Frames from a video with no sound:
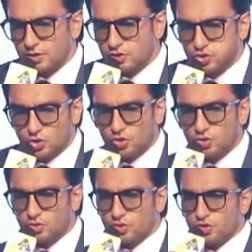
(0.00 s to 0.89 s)

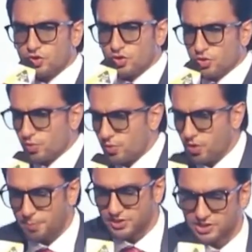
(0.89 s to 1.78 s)
So we
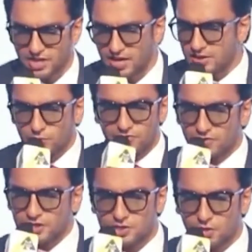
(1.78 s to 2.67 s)
were pitchside. We
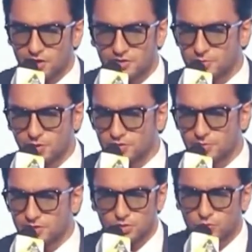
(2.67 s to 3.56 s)
finished all our
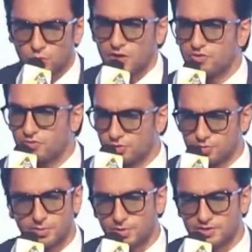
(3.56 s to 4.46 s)
responsibilities. It was wonderful to
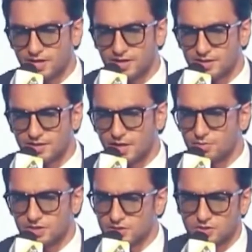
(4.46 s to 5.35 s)
be pitchside at the
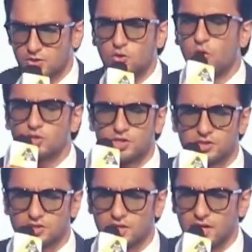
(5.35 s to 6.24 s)
Emirates. It's a
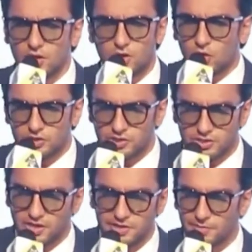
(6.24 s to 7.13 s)
gorgeous, gorgeous
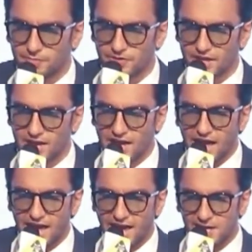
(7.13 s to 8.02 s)
stadium.
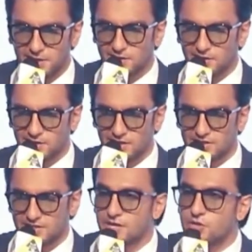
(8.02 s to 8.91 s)
And
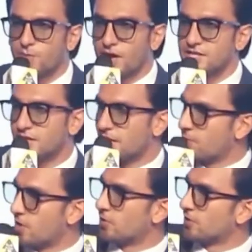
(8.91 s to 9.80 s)
Sadio Mane
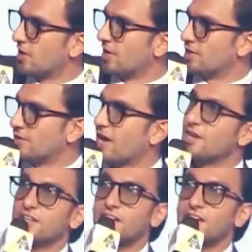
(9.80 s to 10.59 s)
came out to kind of